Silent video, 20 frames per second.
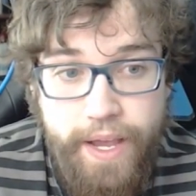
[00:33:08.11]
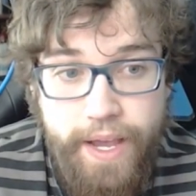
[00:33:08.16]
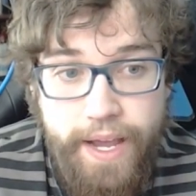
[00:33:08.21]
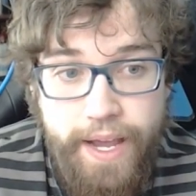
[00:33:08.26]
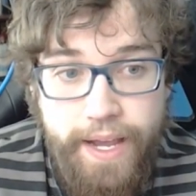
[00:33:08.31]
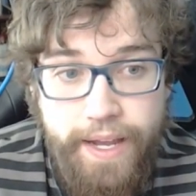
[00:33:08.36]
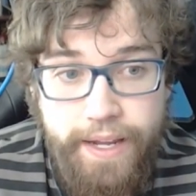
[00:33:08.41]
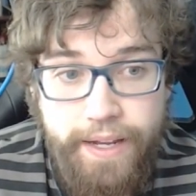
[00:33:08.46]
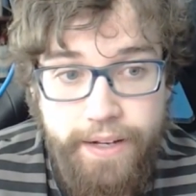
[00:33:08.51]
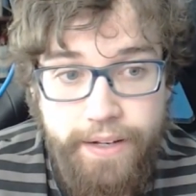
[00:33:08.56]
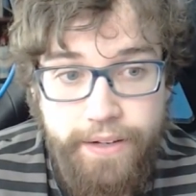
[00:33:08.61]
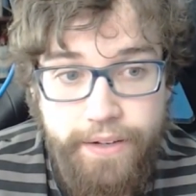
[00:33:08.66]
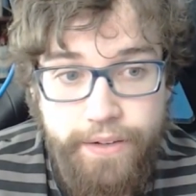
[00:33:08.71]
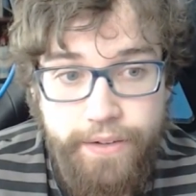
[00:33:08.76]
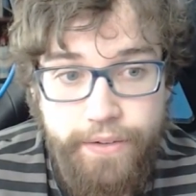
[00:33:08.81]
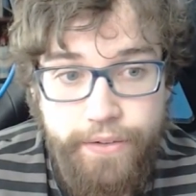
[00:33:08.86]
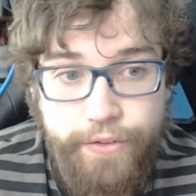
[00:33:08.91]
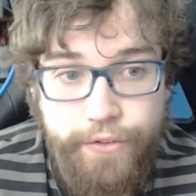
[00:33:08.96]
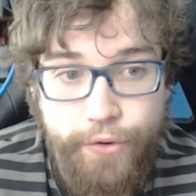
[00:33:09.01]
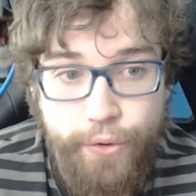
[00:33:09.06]

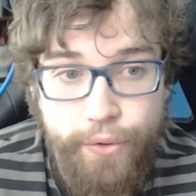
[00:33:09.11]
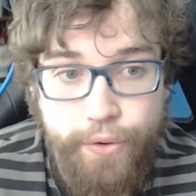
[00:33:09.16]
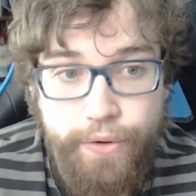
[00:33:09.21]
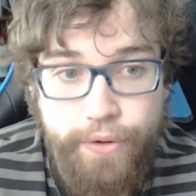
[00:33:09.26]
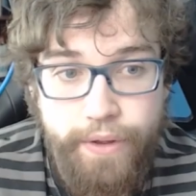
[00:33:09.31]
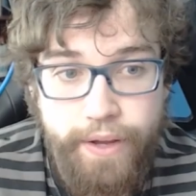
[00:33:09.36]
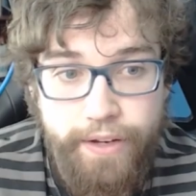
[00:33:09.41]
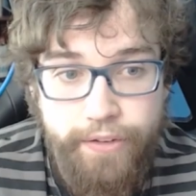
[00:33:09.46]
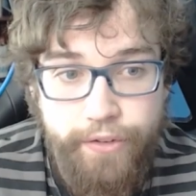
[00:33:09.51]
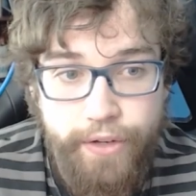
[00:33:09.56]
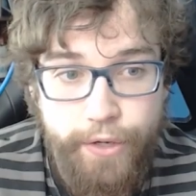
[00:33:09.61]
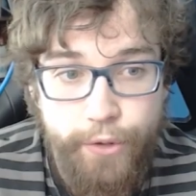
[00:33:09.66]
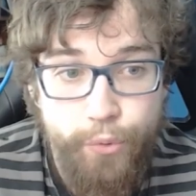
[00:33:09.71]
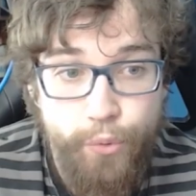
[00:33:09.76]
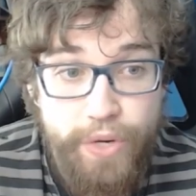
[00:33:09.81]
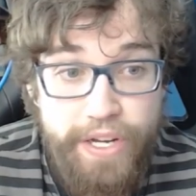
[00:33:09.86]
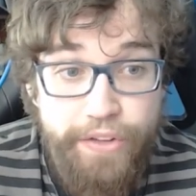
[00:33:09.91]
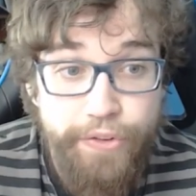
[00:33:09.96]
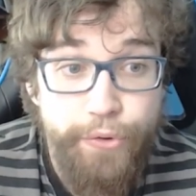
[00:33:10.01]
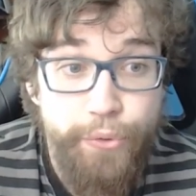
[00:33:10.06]
and certain things like
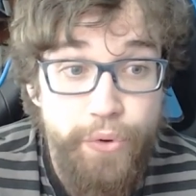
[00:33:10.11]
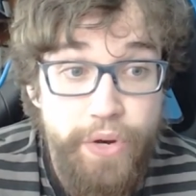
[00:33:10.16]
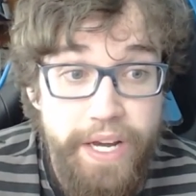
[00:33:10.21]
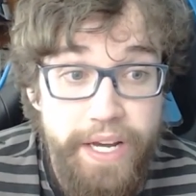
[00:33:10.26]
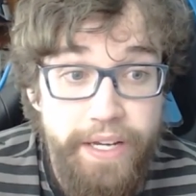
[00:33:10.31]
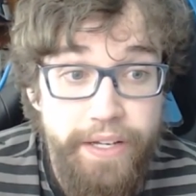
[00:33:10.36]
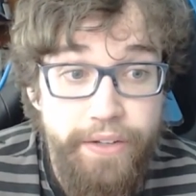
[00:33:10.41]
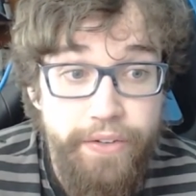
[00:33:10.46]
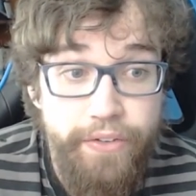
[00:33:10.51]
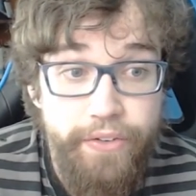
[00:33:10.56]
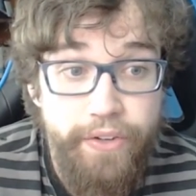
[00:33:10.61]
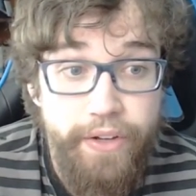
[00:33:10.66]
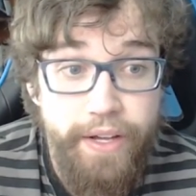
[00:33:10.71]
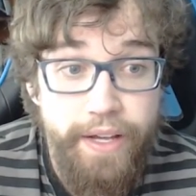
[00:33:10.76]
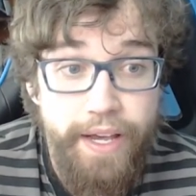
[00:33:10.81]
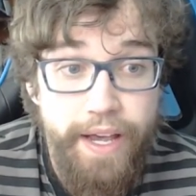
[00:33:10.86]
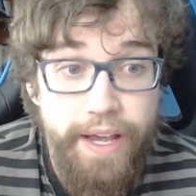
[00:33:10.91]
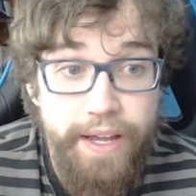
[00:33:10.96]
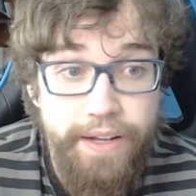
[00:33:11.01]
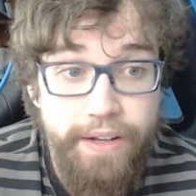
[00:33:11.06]
green screens
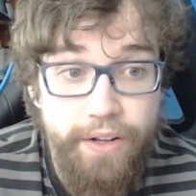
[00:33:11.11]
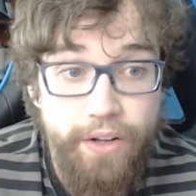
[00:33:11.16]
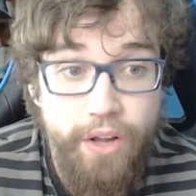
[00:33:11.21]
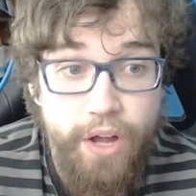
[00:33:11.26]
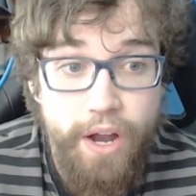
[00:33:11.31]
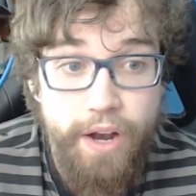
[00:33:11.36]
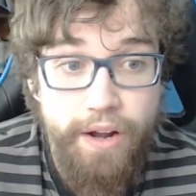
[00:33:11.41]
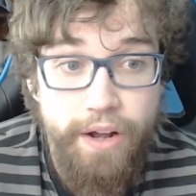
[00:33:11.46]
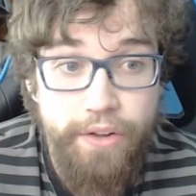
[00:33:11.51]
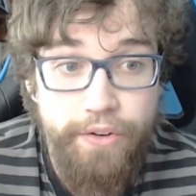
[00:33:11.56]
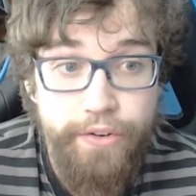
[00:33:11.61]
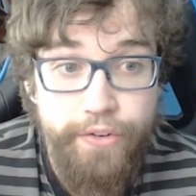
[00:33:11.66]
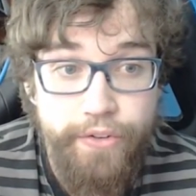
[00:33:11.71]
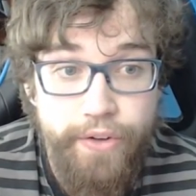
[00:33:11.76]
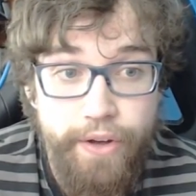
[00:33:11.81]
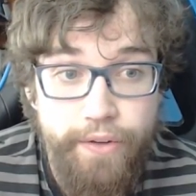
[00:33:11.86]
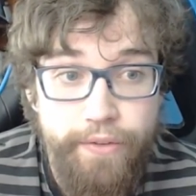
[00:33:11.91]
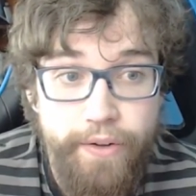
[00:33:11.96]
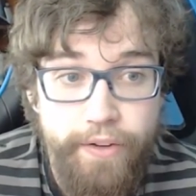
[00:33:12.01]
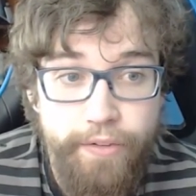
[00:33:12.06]
and a lot of other
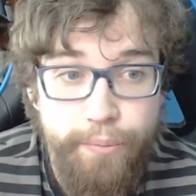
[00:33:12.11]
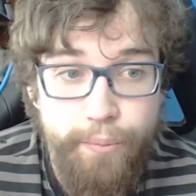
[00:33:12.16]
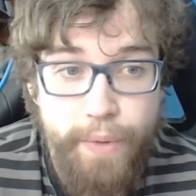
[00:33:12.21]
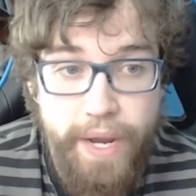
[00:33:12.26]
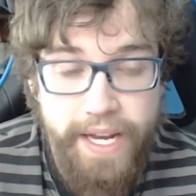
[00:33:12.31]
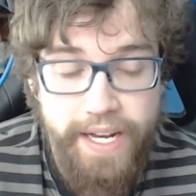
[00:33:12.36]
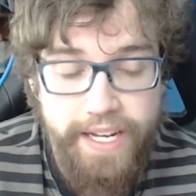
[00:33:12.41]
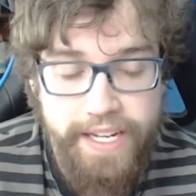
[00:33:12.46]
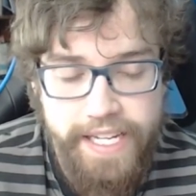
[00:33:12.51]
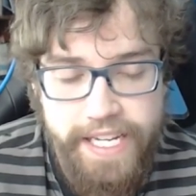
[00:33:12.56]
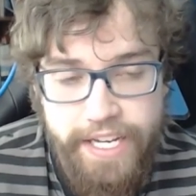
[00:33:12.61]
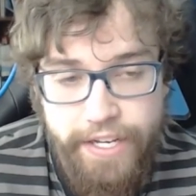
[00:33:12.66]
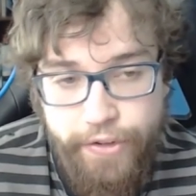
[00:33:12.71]
stuff has made it